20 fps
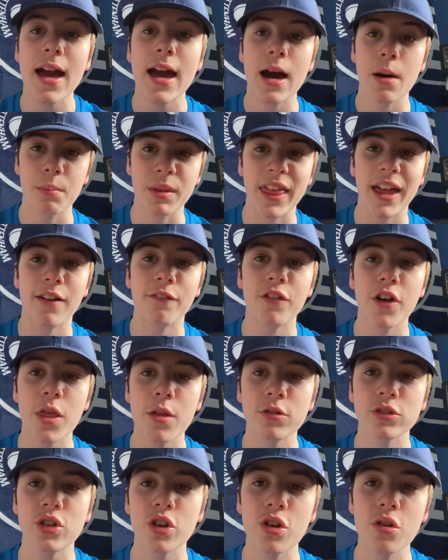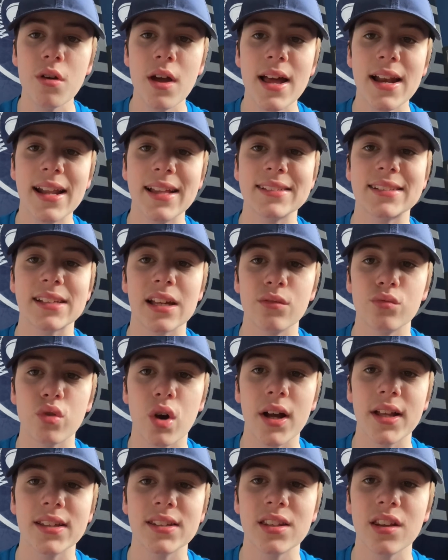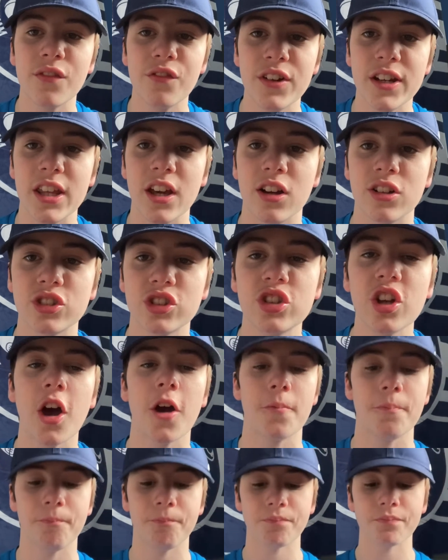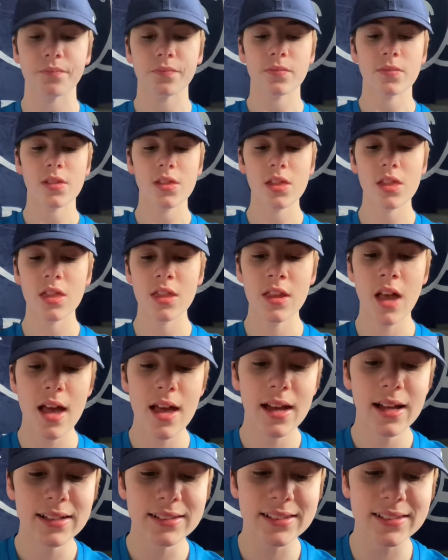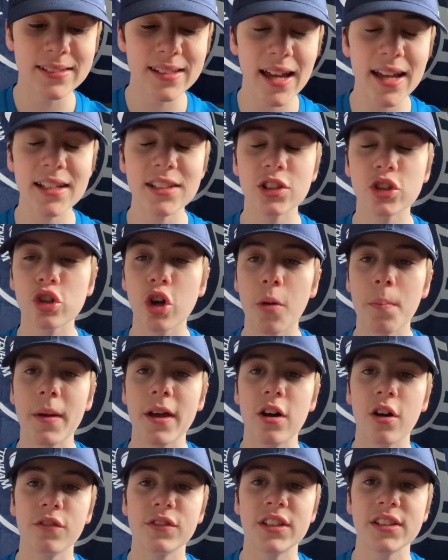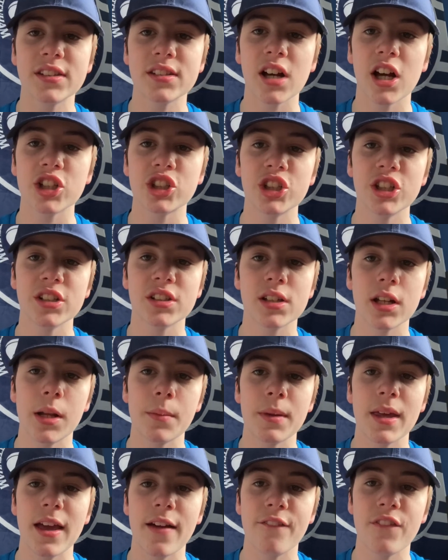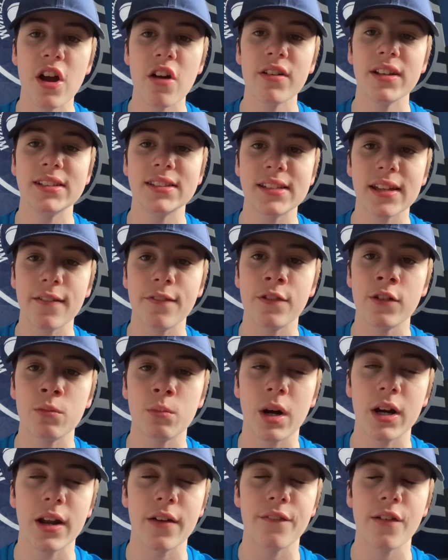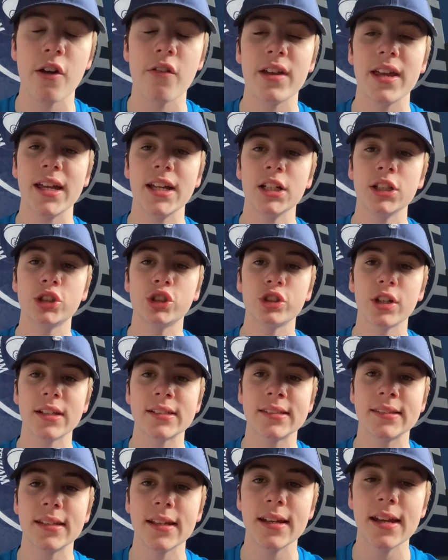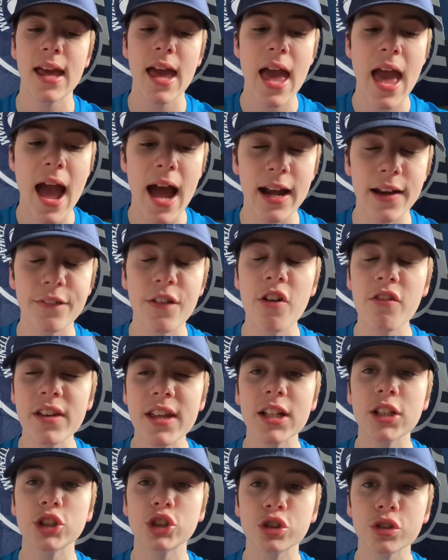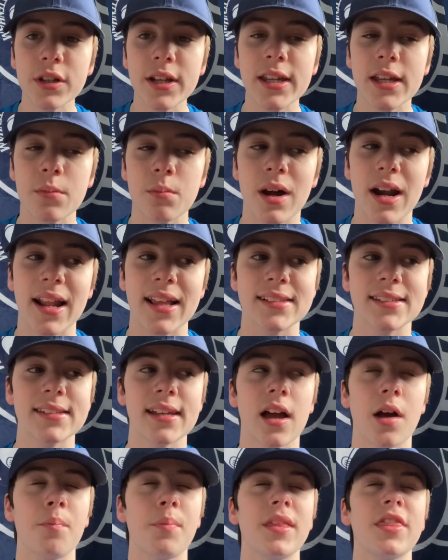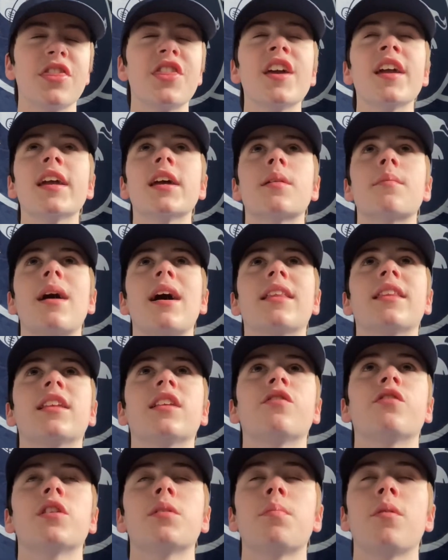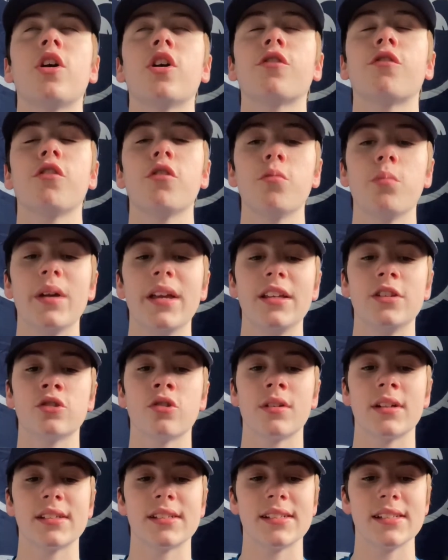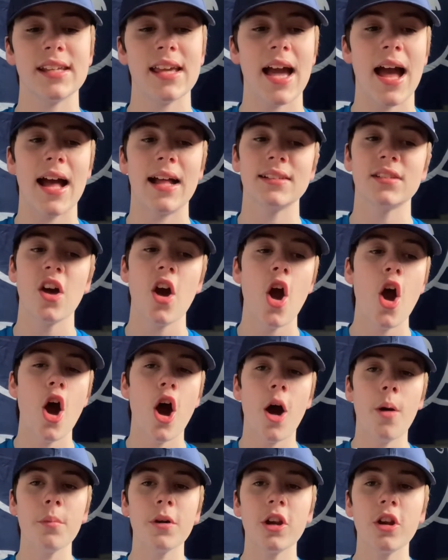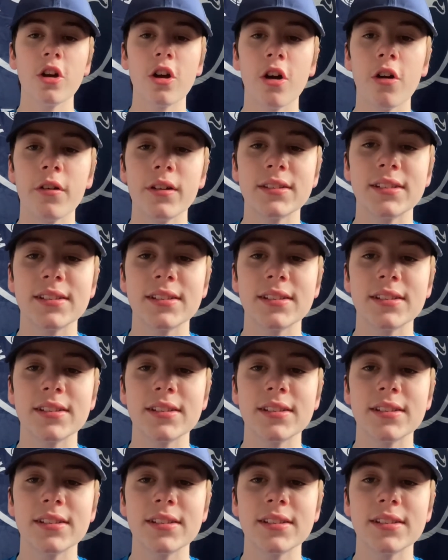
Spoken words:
Without further ado, let's get right into the video. So, today's topic of discussion is going to be a very different one, a very interesting and a very intriguing one, I say. I've been thinking about this for the past few weeks, honestly, and I'm going to go into